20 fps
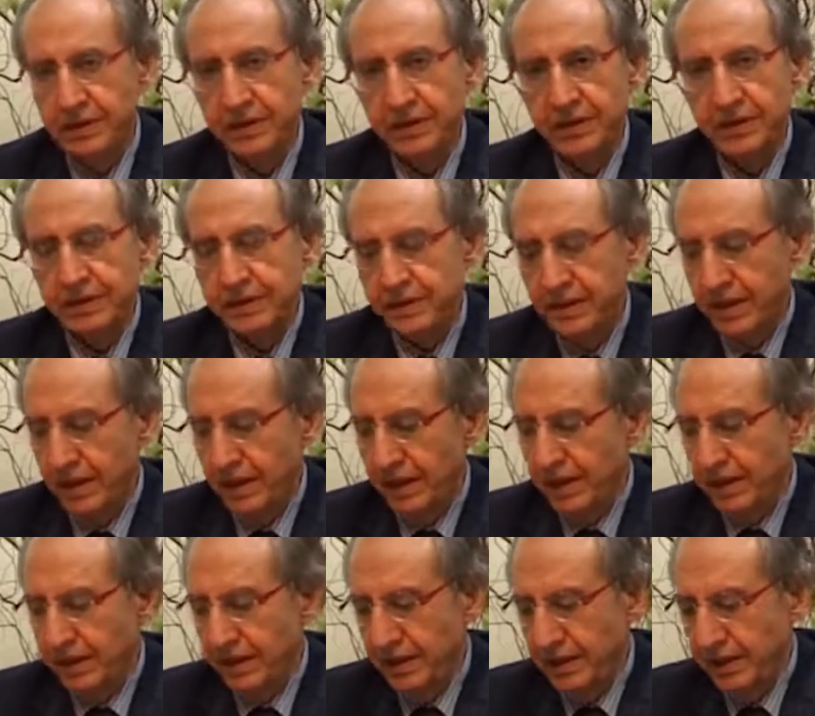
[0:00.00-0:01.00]
These are
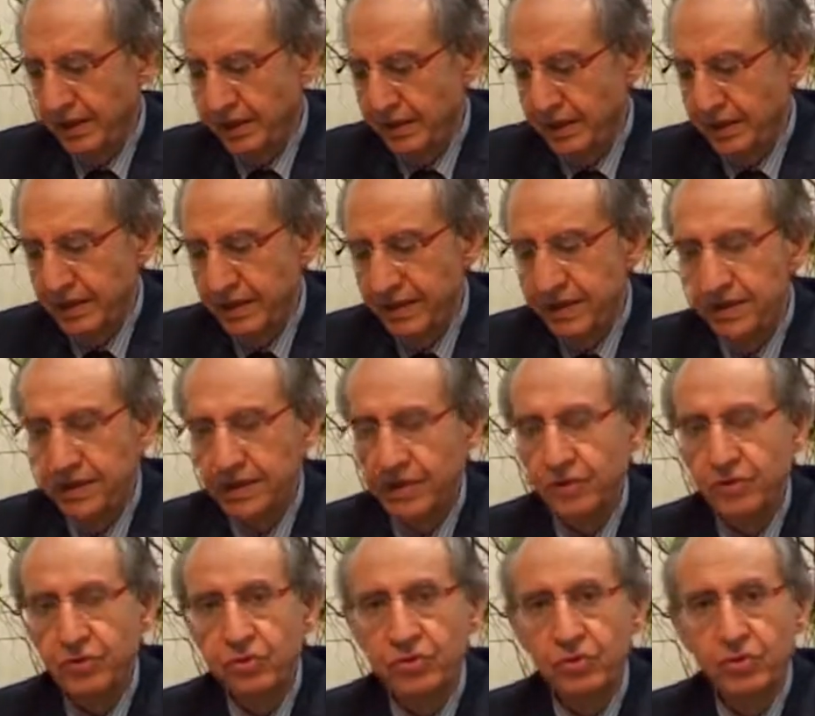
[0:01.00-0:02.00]
indicated
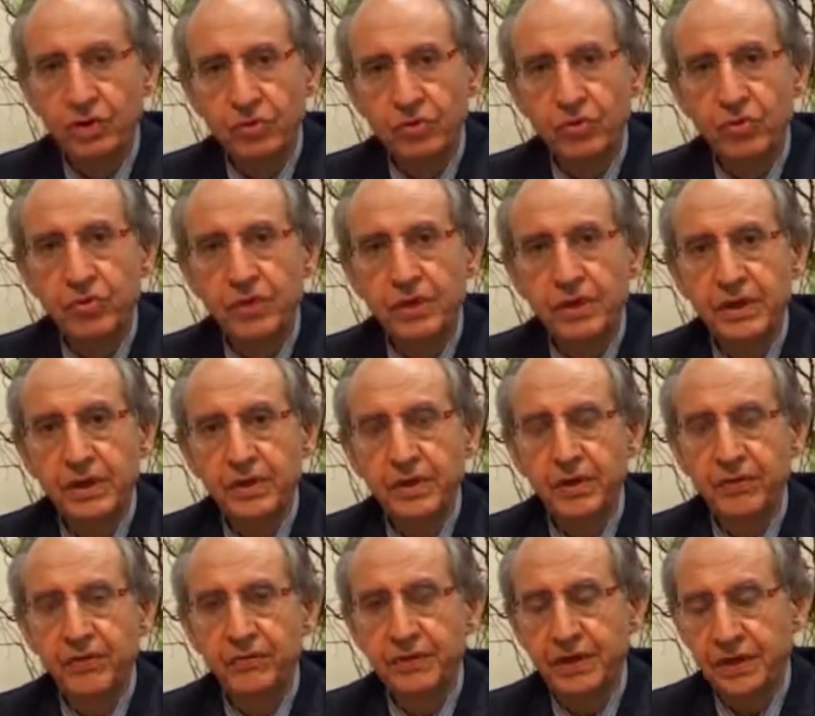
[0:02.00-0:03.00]
into the ruling
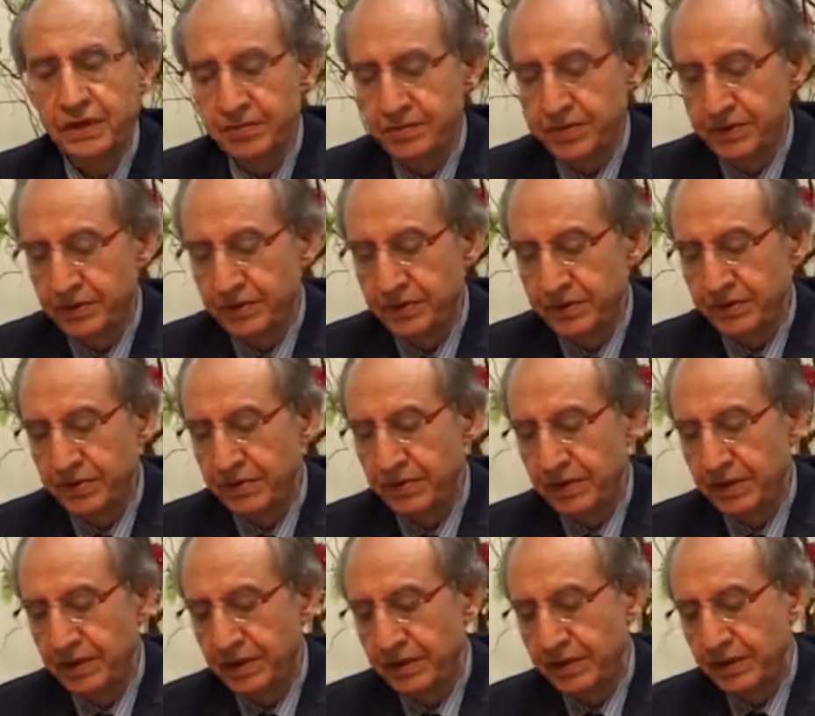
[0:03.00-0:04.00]
of that
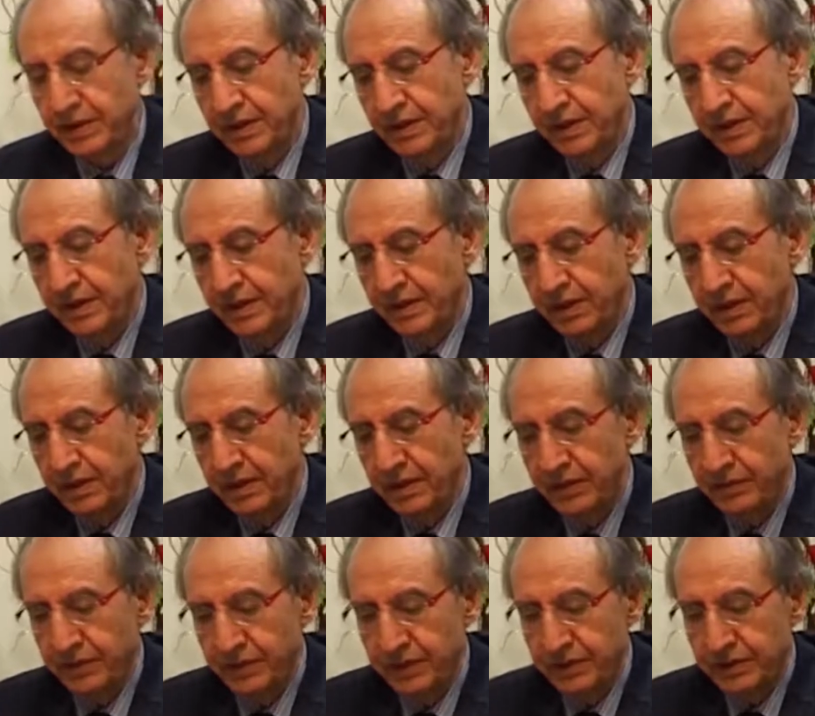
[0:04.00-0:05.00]
particular
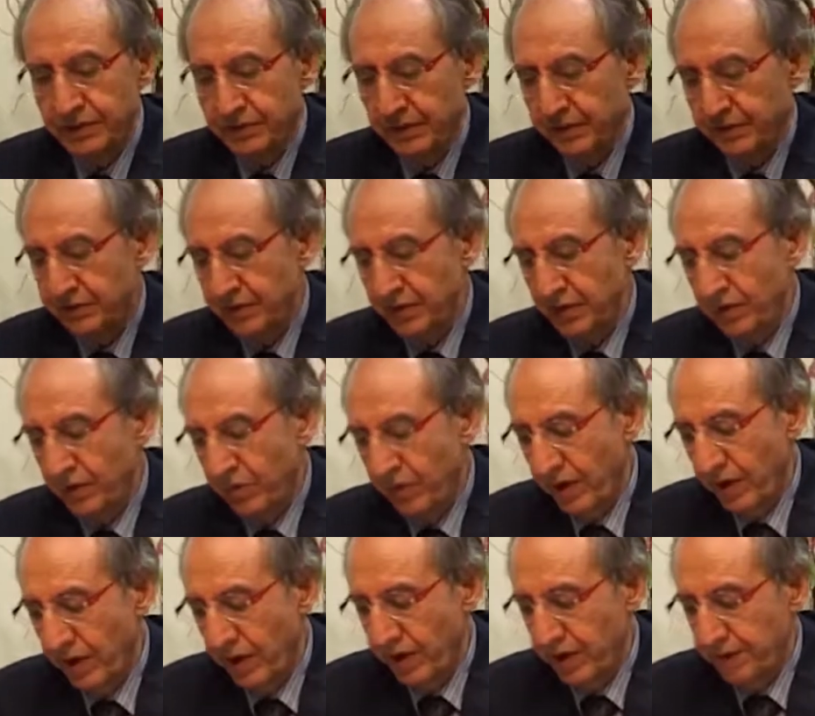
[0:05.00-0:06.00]
verse of the
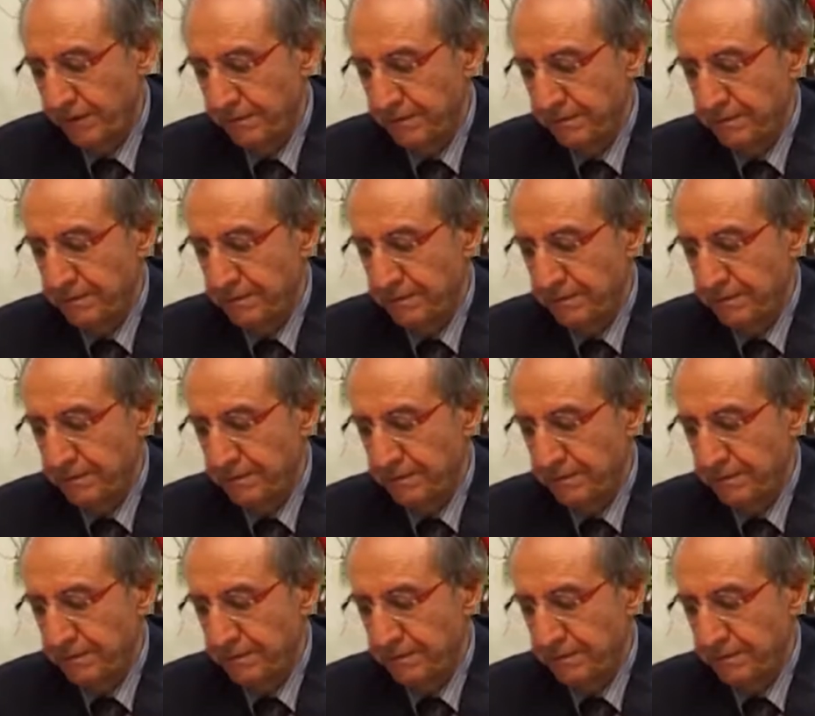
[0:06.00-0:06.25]
Quran.